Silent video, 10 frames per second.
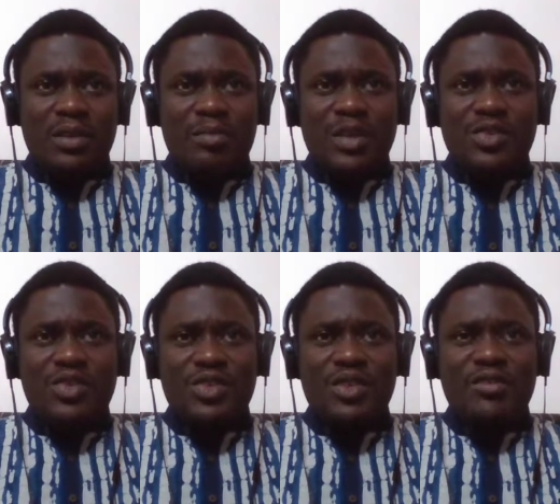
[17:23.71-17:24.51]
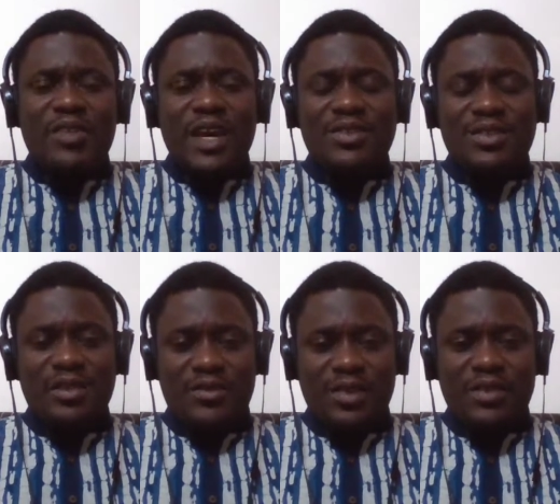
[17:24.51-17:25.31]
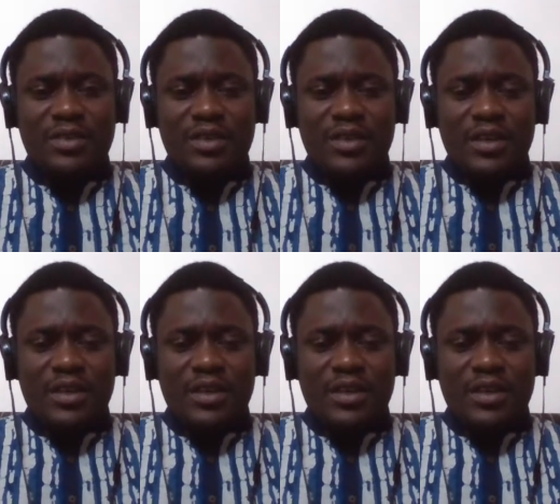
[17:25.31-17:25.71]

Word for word: the message is in fact different,